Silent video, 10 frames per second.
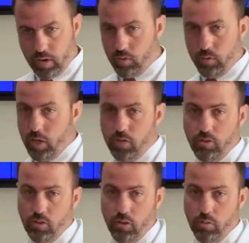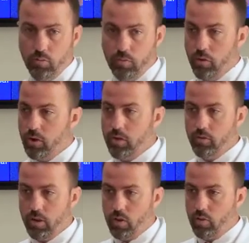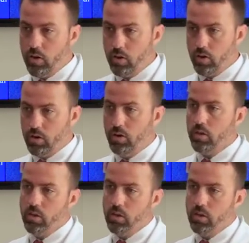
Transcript: And that's what they used to do 30 years ago or longer.